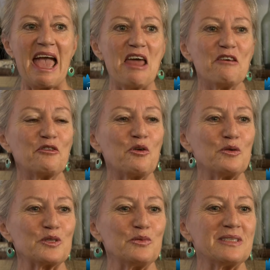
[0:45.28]
and of
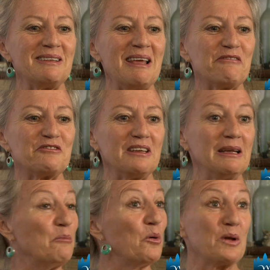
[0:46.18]
course was left
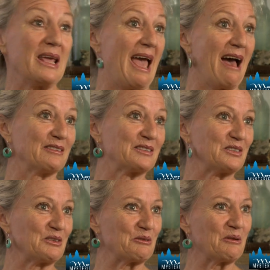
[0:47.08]
in a boarding
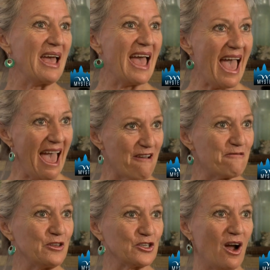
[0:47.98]
house to
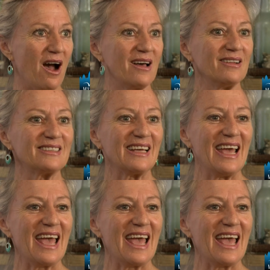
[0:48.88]
have the child.